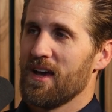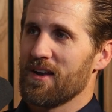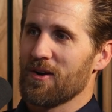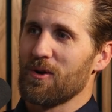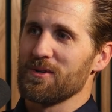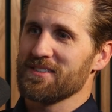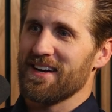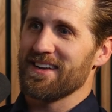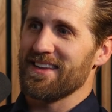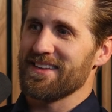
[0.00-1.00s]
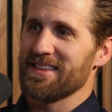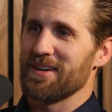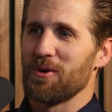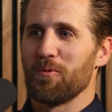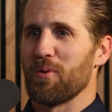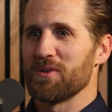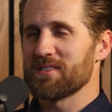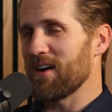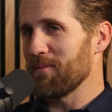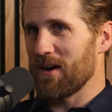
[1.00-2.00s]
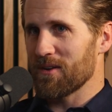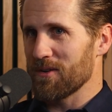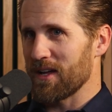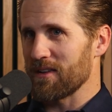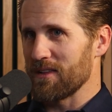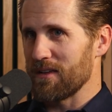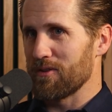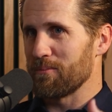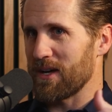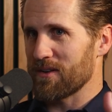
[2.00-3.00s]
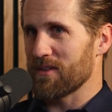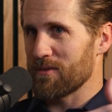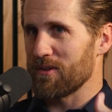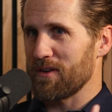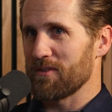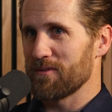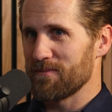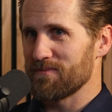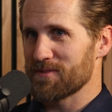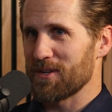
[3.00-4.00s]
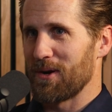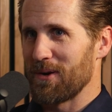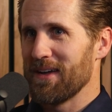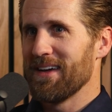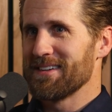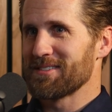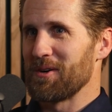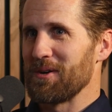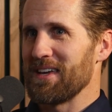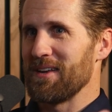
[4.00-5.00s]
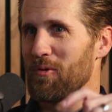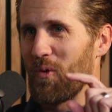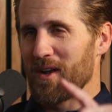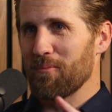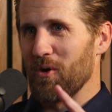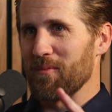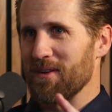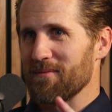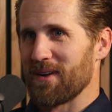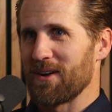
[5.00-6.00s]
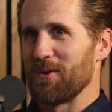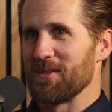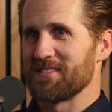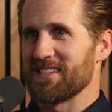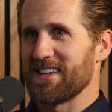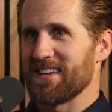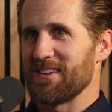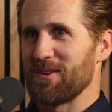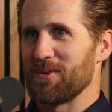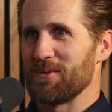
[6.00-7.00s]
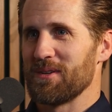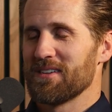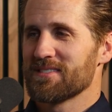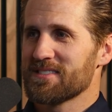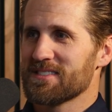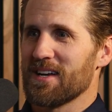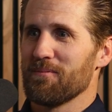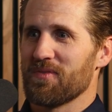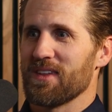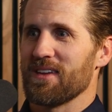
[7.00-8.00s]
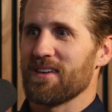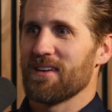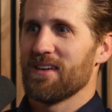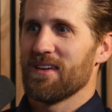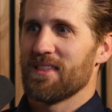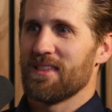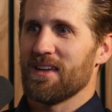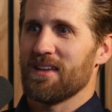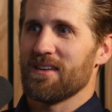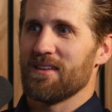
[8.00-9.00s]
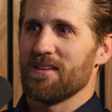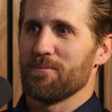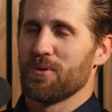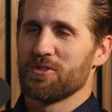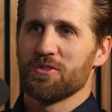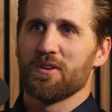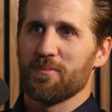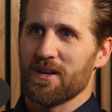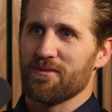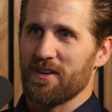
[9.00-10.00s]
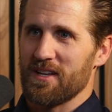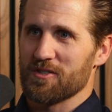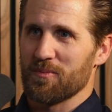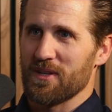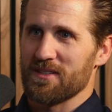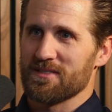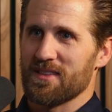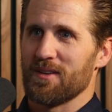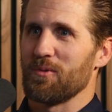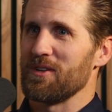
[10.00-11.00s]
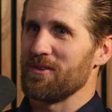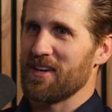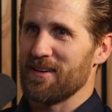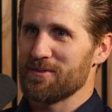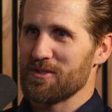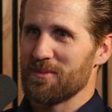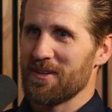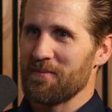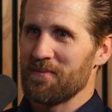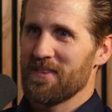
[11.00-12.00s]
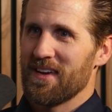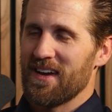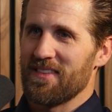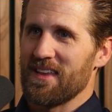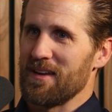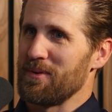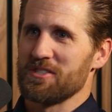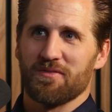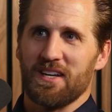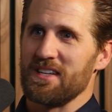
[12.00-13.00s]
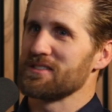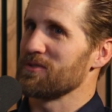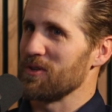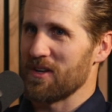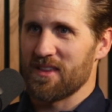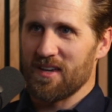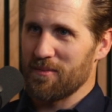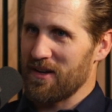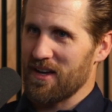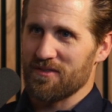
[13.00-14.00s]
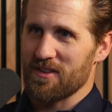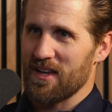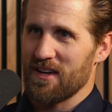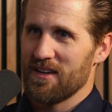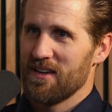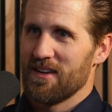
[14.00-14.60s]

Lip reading: And our goal is kind of like the whole Boy Scout motto, like leave them better than we found them. Yep. So in one appointment, my goal is to get you something that puts you in a better financial place than when you came to me. And then a bunch of ideas for you to think about after that.